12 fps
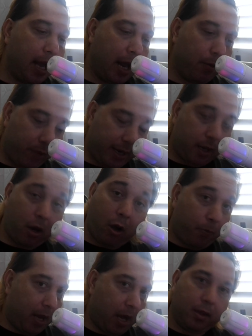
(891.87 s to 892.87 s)
and we can
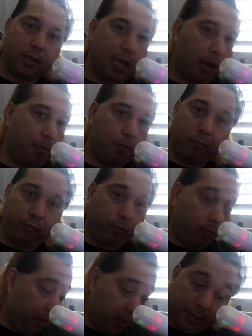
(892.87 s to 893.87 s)
all be on the
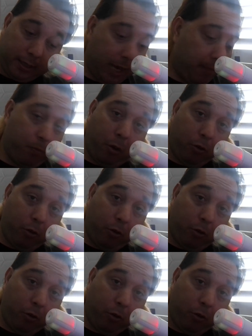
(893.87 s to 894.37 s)
same